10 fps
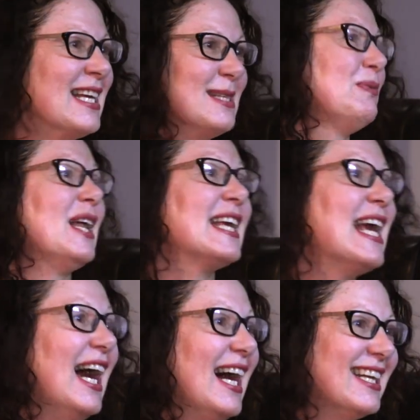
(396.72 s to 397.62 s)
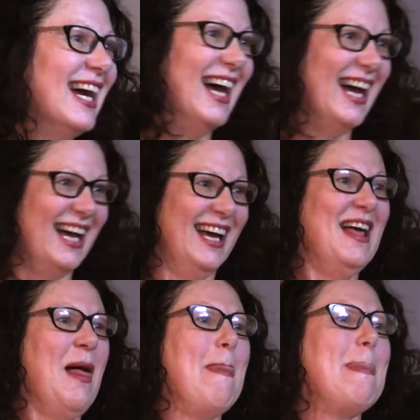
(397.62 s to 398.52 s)
plays are hard. Plays are
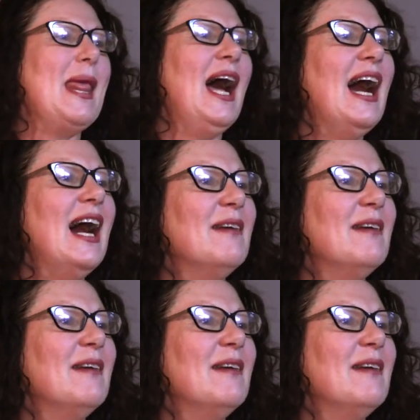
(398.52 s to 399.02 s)
in summation.